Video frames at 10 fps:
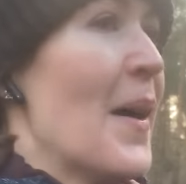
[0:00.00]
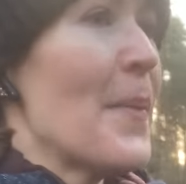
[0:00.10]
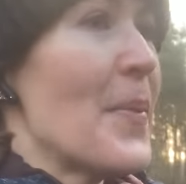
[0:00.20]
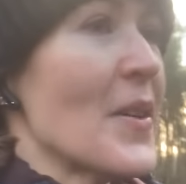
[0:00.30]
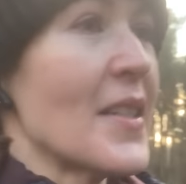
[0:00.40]

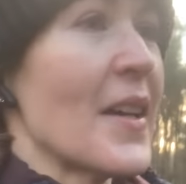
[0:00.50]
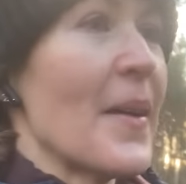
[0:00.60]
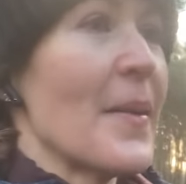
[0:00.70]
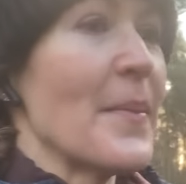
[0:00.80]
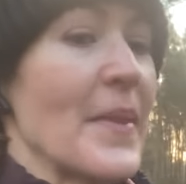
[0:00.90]
But
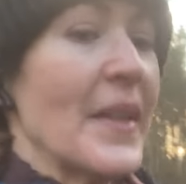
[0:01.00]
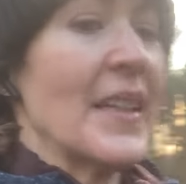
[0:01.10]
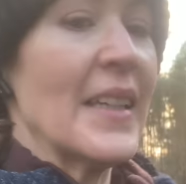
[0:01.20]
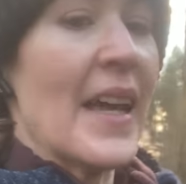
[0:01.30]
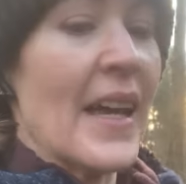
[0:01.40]
um,
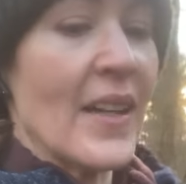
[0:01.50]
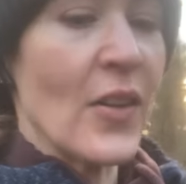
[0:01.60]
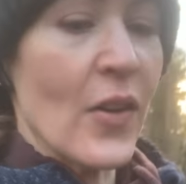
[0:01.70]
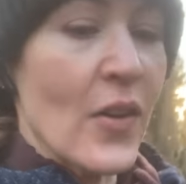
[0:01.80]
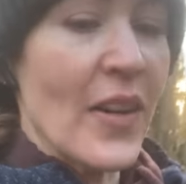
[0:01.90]
yeah,
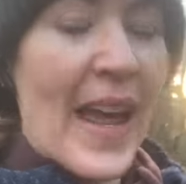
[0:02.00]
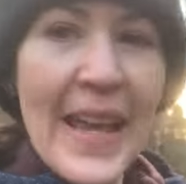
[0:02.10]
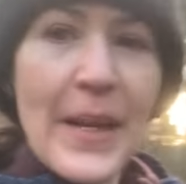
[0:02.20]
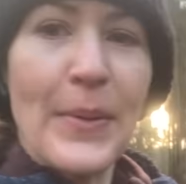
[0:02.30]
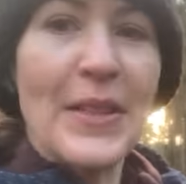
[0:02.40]
not good. I
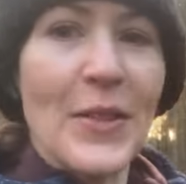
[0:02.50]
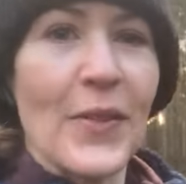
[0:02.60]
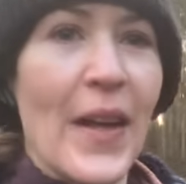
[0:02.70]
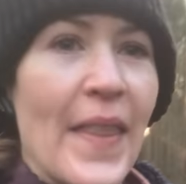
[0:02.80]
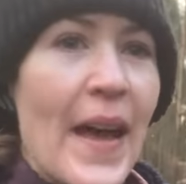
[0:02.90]
hate when stuff
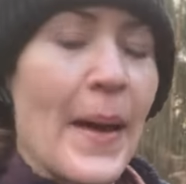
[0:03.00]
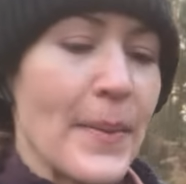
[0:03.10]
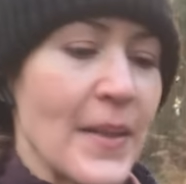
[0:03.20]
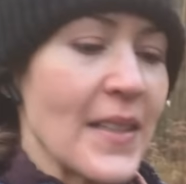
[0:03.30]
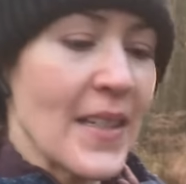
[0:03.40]
like that
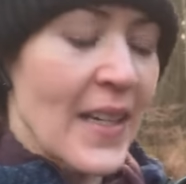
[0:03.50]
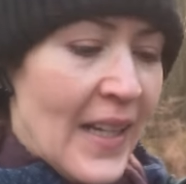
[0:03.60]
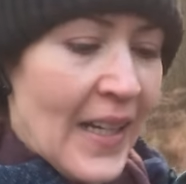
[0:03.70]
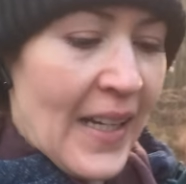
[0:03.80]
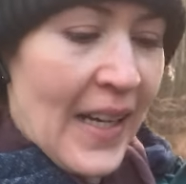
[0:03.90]
happens.
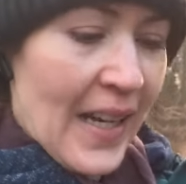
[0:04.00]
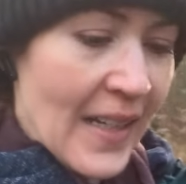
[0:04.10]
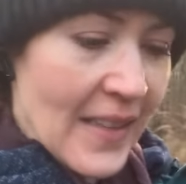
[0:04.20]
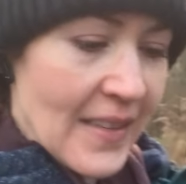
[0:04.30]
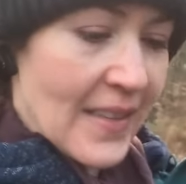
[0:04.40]

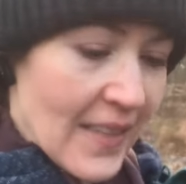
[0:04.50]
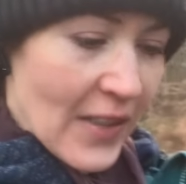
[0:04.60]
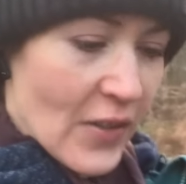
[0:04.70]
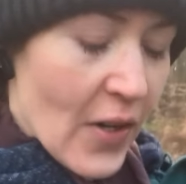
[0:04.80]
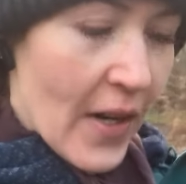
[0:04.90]
And I
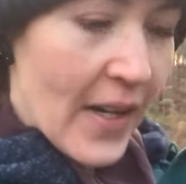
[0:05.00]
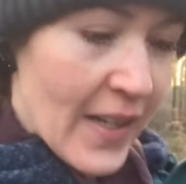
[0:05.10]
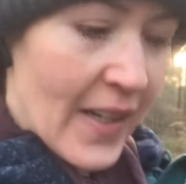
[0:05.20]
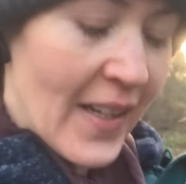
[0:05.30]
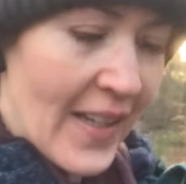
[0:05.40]

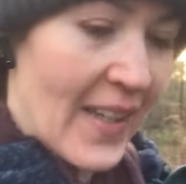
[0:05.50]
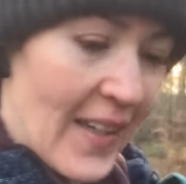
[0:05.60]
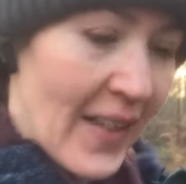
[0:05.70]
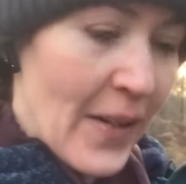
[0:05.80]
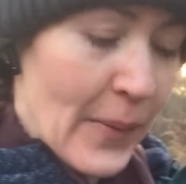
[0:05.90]
try,
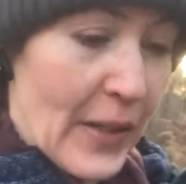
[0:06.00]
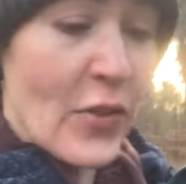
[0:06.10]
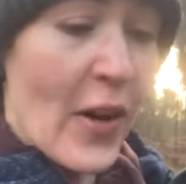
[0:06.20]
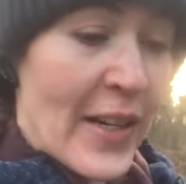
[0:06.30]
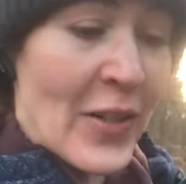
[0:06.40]
well, I
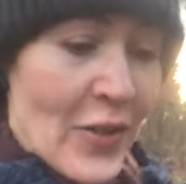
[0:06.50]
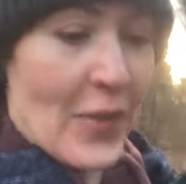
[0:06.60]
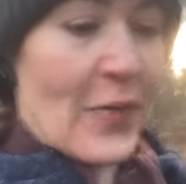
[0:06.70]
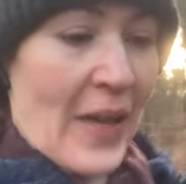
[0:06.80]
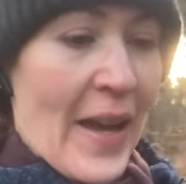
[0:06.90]
try not
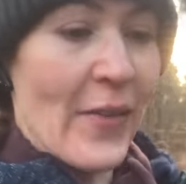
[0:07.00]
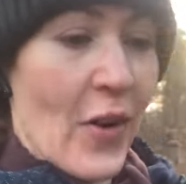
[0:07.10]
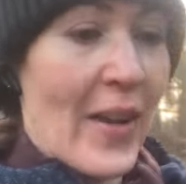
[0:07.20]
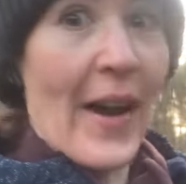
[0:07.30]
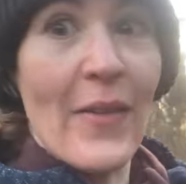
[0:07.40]
to forget I've
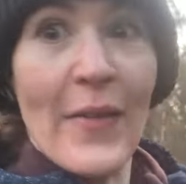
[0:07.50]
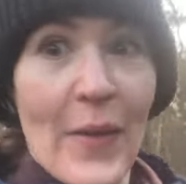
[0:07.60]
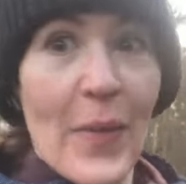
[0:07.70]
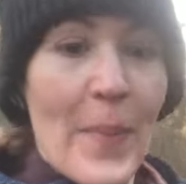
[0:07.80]
got a caravan on the